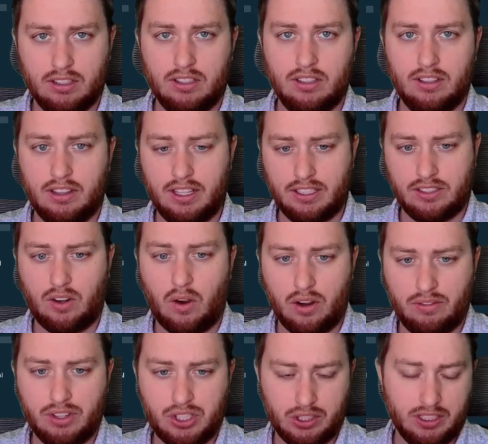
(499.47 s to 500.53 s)
this
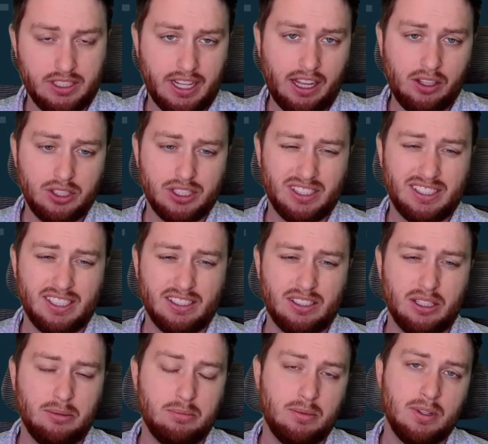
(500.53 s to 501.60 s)
artificial intelligence
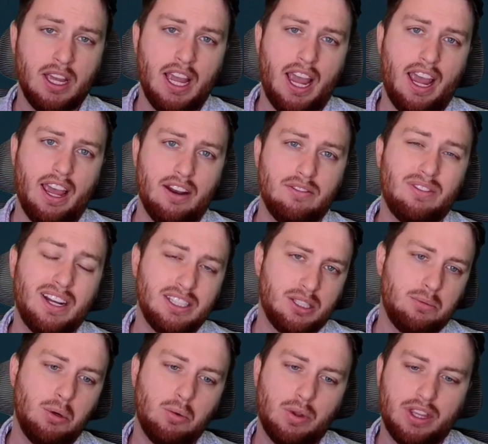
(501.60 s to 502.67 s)
system and find
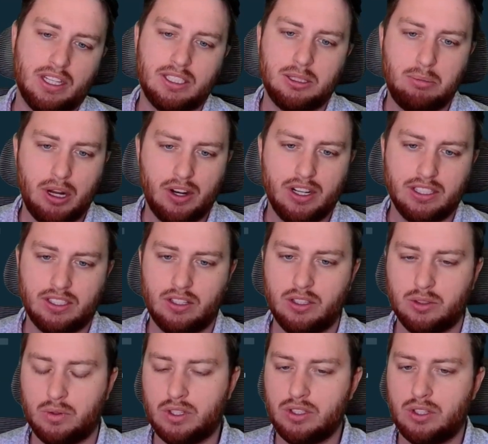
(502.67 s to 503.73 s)
someone with experience.
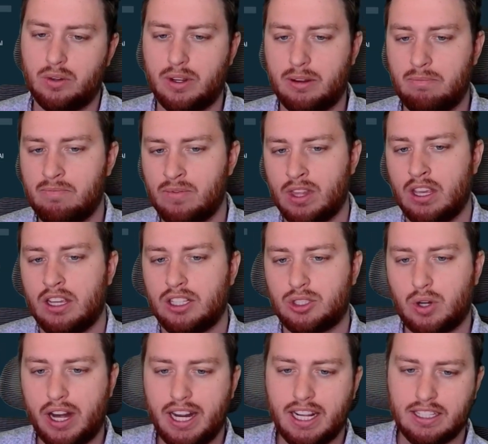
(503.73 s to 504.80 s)

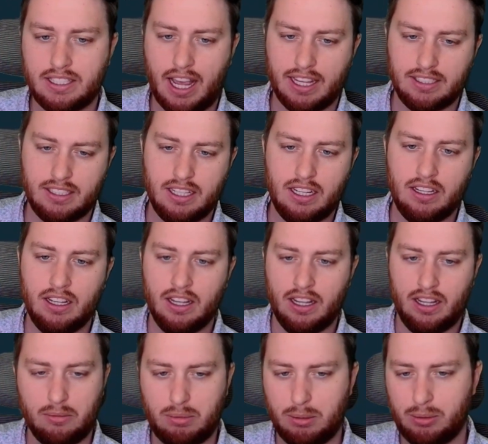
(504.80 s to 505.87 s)
Training and testing,
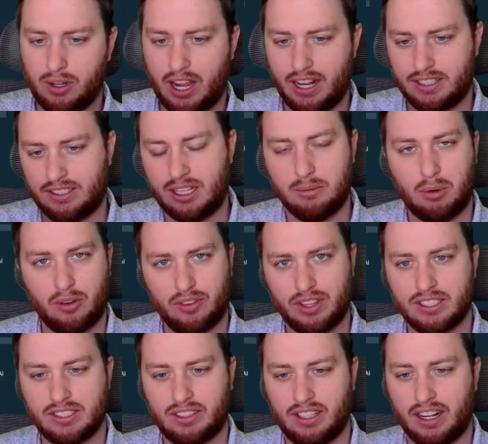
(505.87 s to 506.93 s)
people kind of skim over
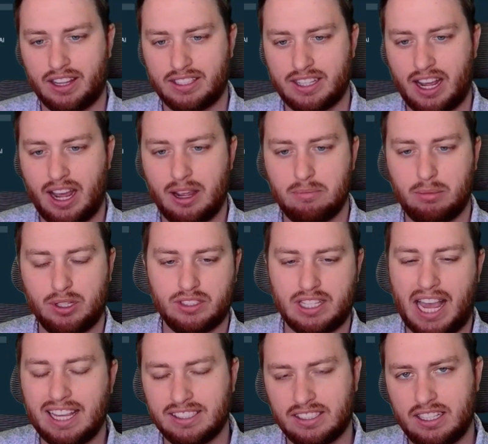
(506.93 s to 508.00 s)
this a lot of the time, but
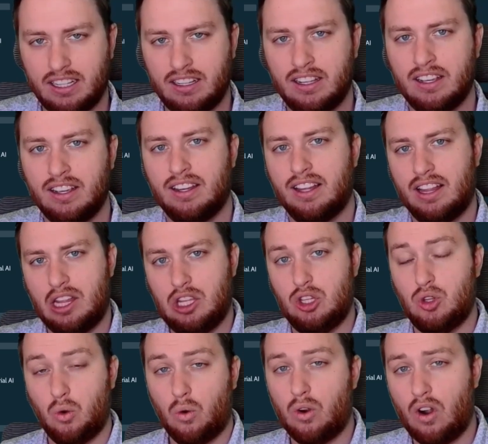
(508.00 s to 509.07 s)
testing
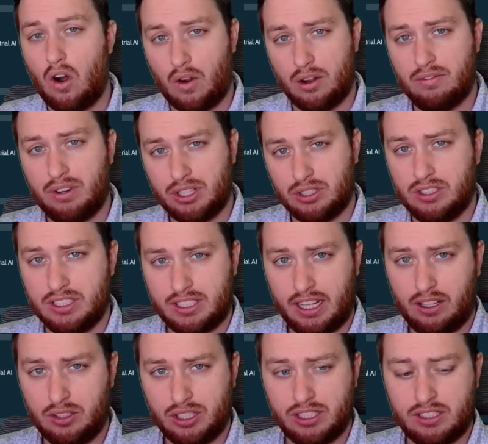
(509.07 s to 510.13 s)
your artificial
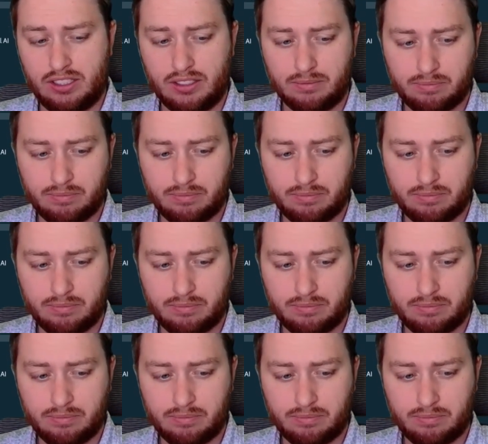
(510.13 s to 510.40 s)
intelligence